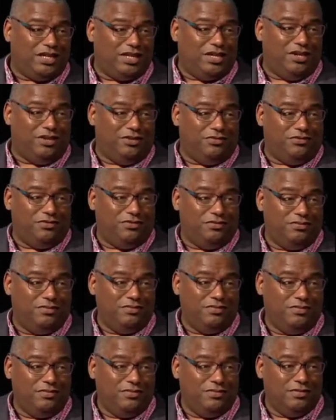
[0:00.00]
curve?
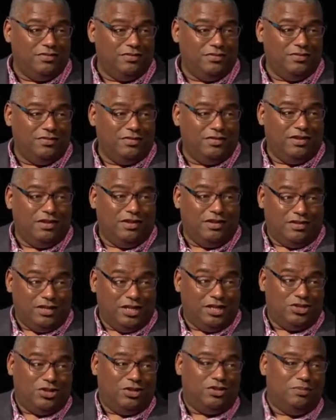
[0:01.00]

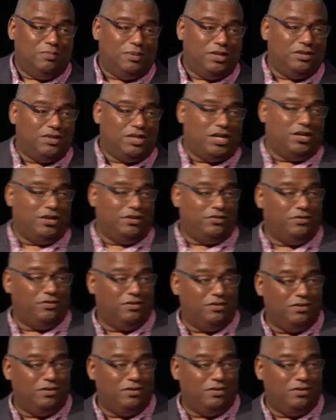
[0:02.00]
Things on the blue curve.